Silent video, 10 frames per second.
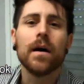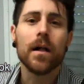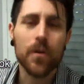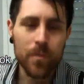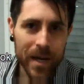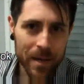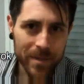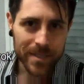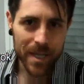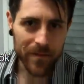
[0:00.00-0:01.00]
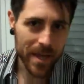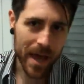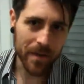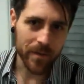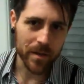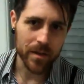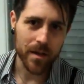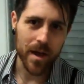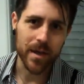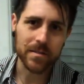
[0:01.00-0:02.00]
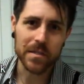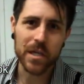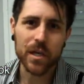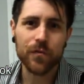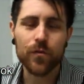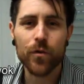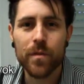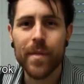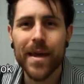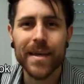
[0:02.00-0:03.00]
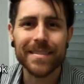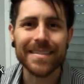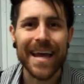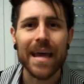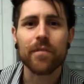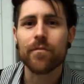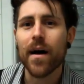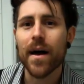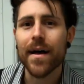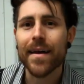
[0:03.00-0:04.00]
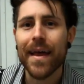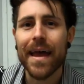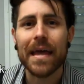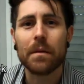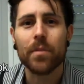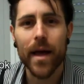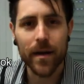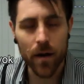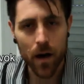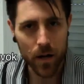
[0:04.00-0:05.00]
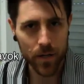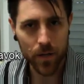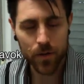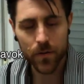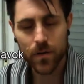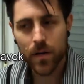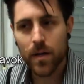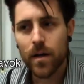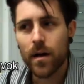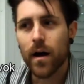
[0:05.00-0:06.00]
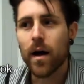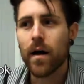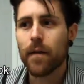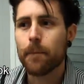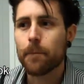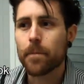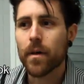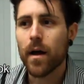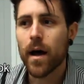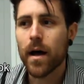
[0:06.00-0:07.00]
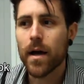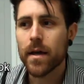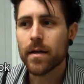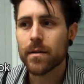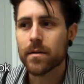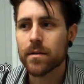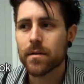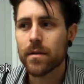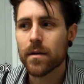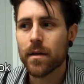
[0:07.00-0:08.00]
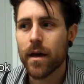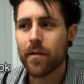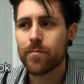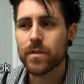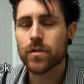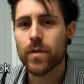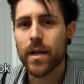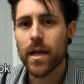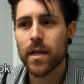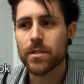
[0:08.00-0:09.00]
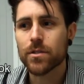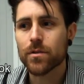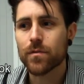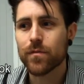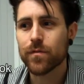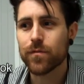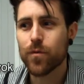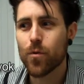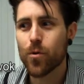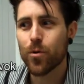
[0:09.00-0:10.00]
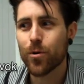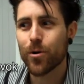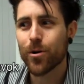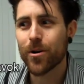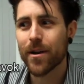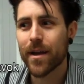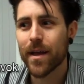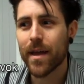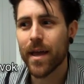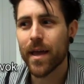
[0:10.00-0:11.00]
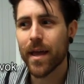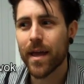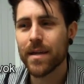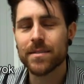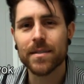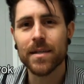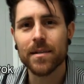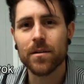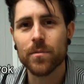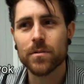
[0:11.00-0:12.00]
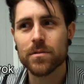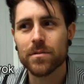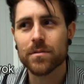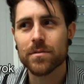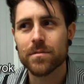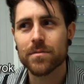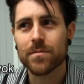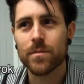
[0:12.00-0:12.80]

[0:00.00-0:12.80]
Hello, my name is Davey Havok. I sing for the bands AFI and Black Audio. I have been straight edge for 19, almost